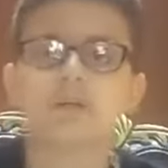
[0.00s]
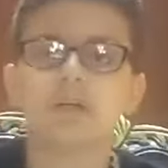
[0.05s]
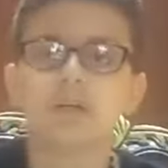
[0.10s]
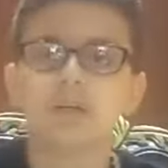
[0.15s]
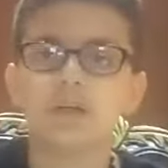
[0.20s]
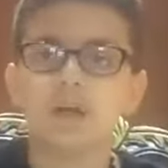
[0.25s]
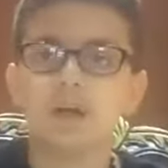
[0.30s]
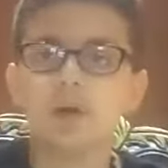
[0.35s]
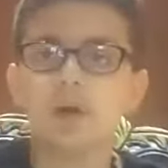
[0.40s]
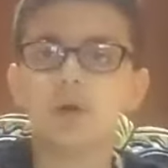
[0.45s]

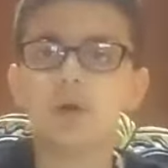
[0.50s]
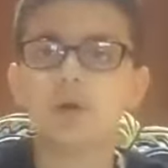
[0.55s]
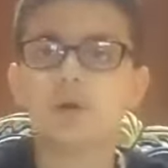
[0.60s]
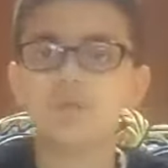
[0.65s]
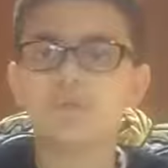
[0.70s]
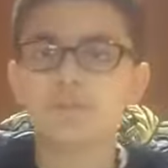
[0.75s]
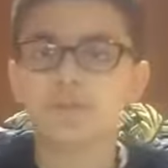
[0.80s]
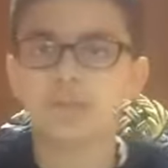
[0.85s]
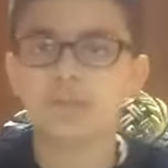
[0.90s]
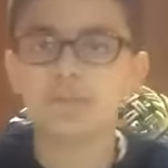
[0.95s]
Oh,
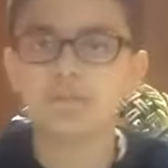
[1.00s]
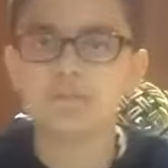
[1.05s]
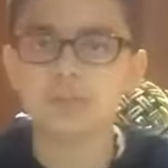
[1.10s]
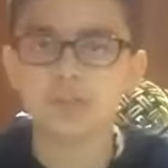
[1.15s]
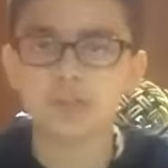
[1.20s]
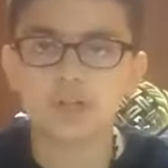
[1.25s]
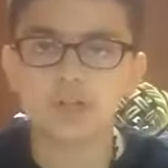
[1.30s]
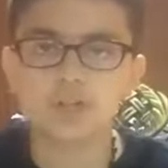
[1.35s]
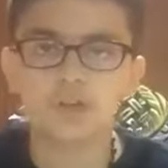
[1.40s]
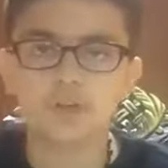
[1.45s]
forgive each
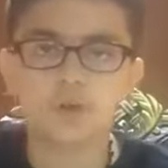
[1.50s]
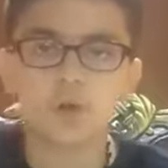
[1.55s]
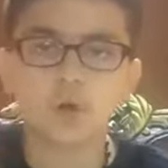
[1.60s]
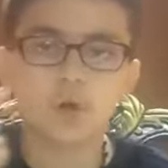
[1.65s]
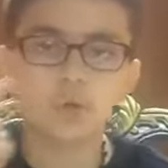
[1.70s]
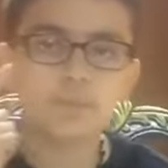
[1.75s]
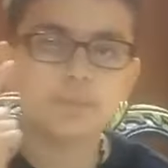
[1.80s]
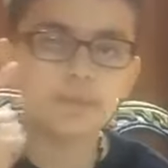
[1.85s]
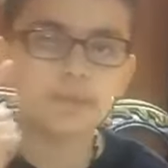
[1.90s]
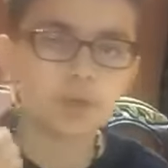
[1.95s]
other. Oh, be
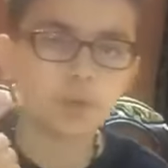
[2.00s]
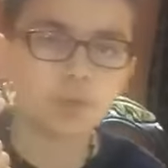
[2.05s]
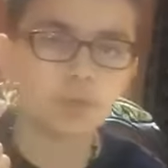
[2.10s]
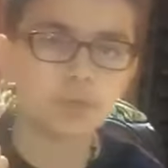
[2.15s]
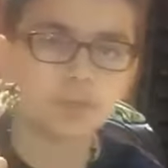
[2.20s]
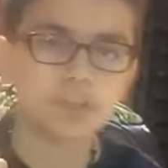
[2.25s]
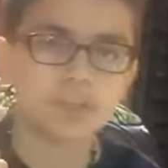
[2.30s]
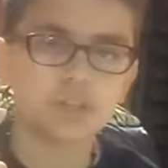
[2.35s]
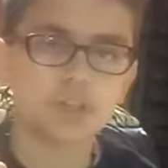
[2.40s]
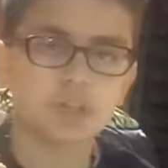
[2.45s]
good with each
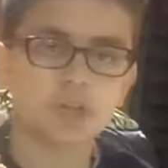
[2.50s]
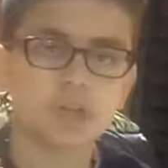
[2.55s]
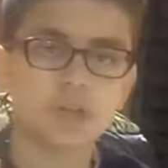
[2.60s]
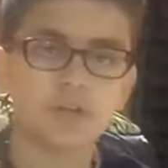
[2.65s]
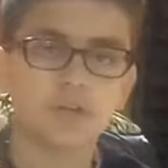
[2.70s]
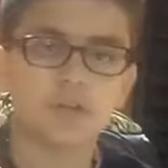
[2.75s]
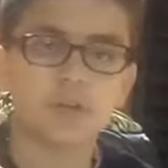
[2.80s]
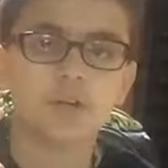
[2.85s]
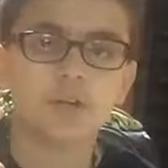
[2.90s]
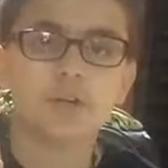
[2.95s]
other.
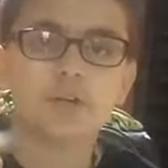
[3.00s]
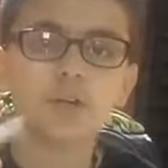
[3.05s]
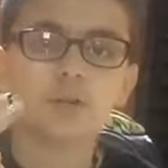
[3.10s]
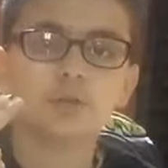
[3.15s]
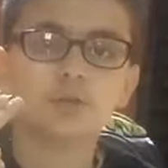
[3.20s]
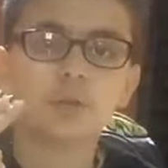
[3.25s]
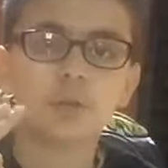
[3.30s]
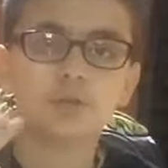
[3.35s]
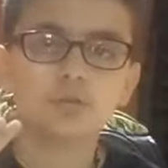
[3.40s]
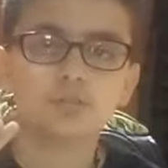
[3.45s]
Don't
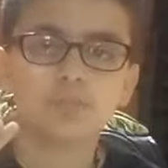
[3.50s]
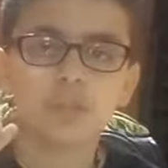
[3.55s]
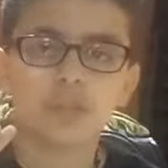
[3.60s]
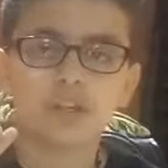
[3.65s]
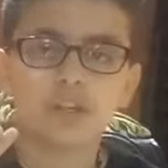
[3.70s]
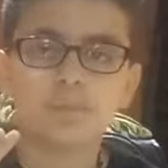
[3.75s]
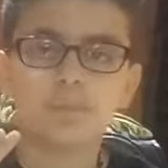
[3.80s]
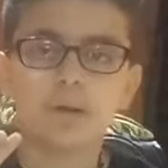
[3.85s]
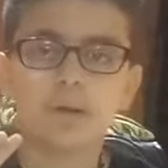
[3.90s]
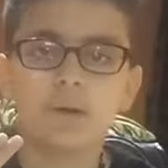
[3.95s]
talk
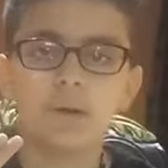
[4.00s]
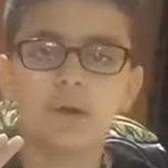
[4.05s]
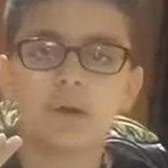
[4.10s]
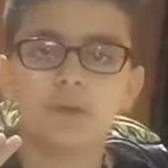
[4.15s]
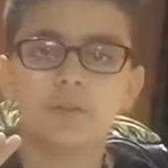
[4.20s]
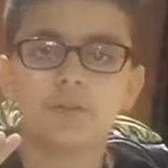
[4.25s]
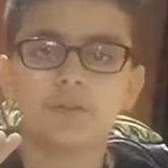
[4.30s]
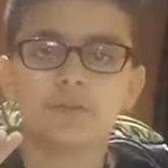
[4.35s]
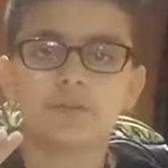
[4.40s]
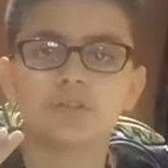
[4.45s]
about
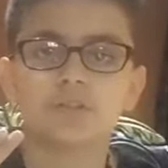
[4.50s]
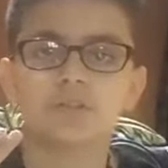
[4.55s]
others.